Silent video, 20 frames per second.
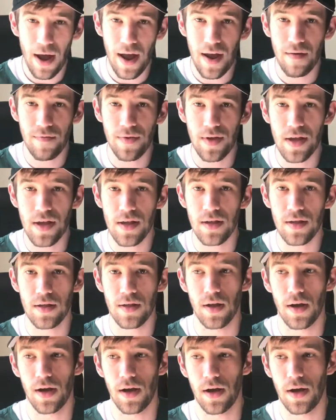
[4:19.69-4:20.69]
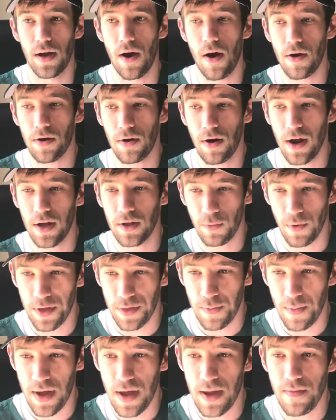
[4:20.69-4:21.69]
have these autographs
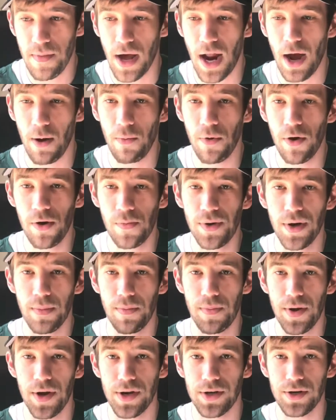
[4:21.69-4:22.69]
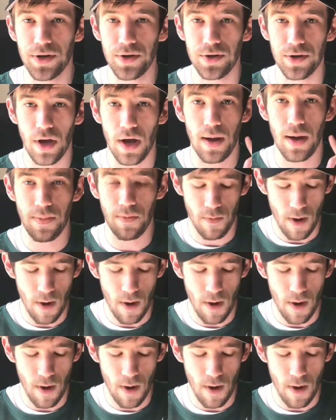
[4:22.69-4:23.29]
with me, but I will put pictures up